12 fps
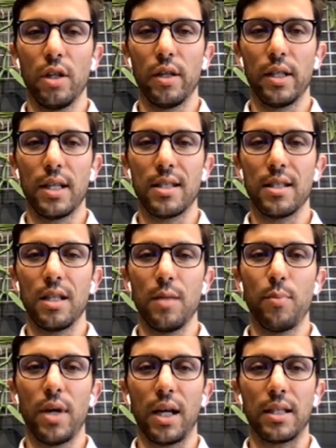lira doesn't
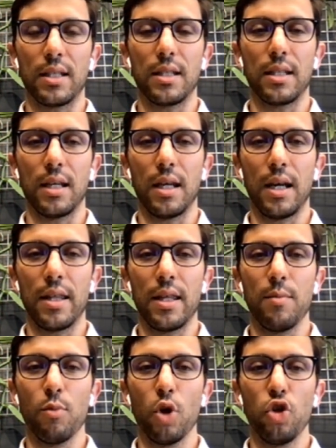impact uh,
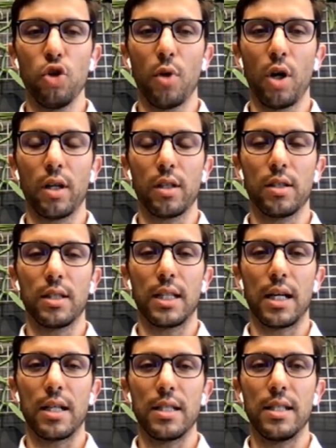other emerging market
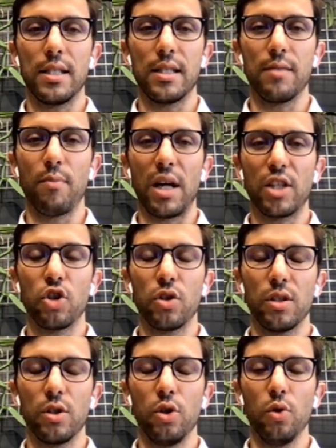currencies as much
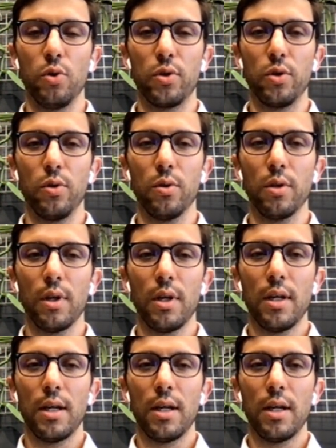as it used to.